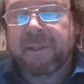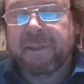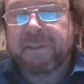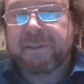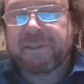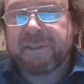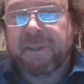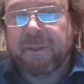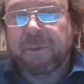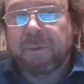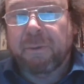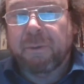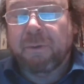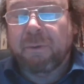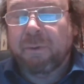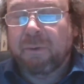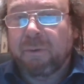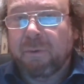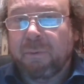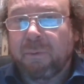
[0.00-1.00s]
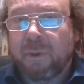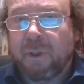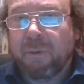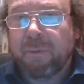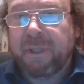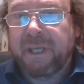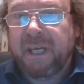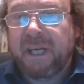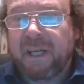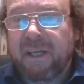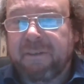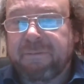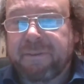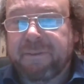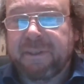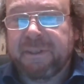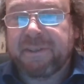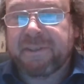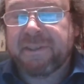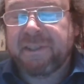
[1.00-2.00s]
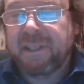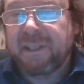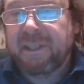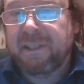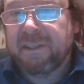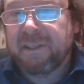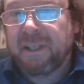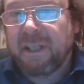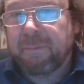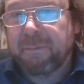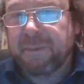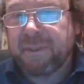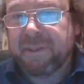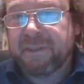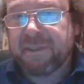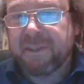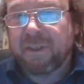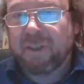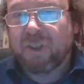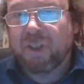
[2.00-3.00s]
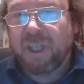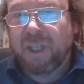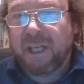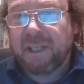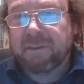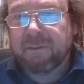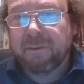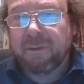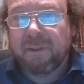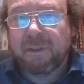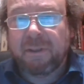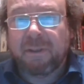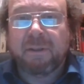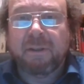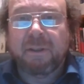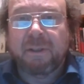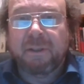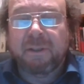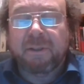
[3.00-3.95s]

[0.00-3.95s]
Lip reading: So what we have is income is the general